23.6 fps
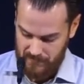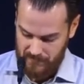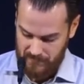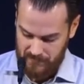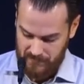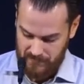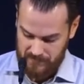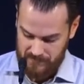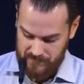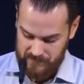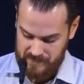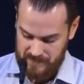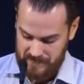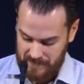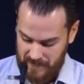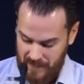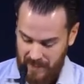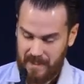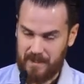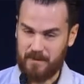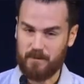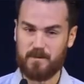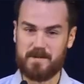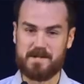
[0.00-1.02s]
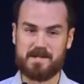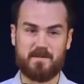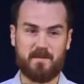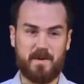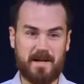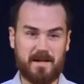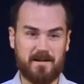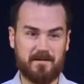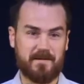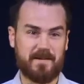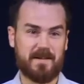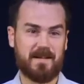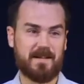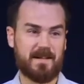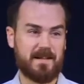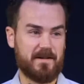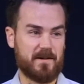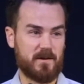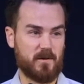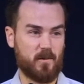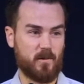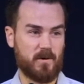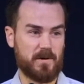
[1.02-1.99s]
You see, God was the main event in
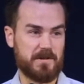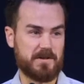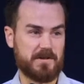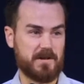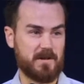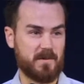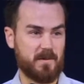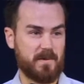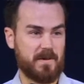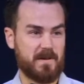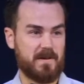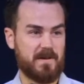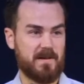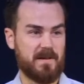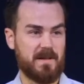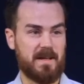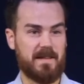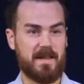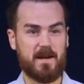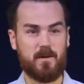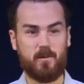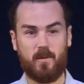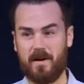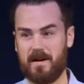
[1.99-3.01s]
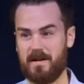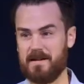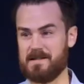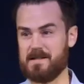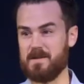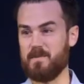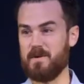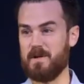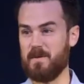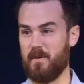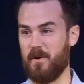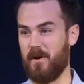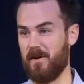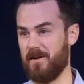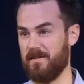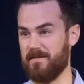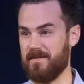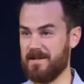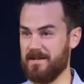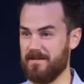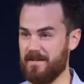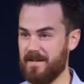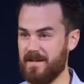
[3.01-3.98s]
their worship, and they wanted to be part of
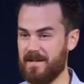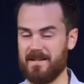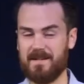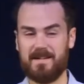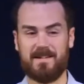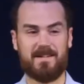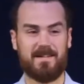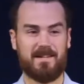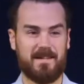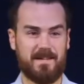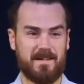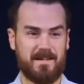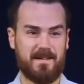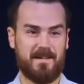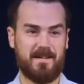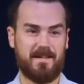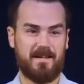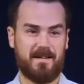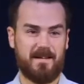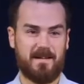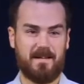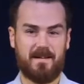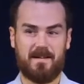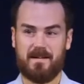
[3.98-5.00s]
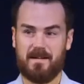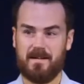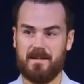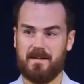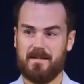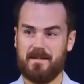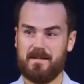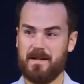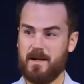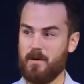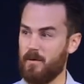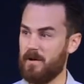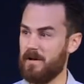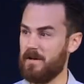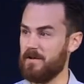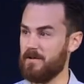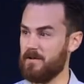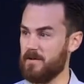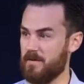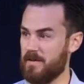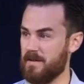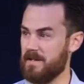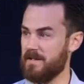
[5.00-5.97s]
the event. They wanted to
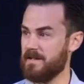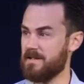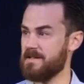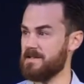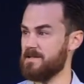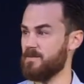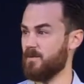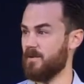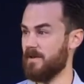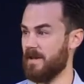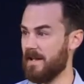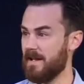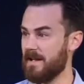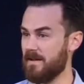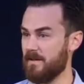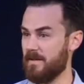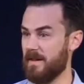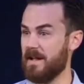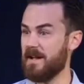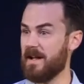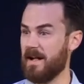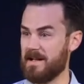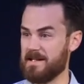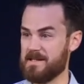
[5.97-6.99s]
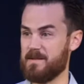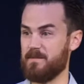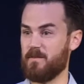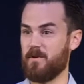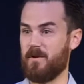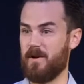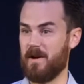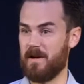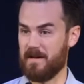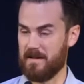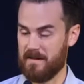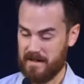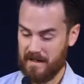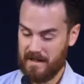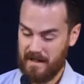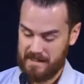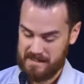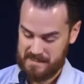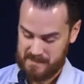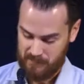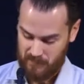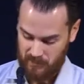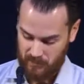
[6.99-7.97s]
do things where they, they got some credit, they
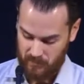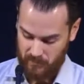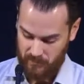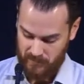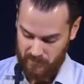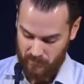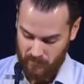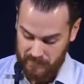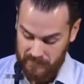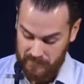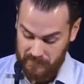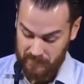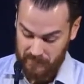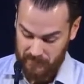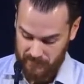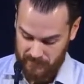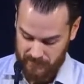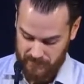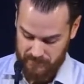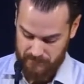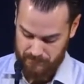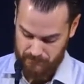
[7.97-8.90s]
got some glory with the Lord.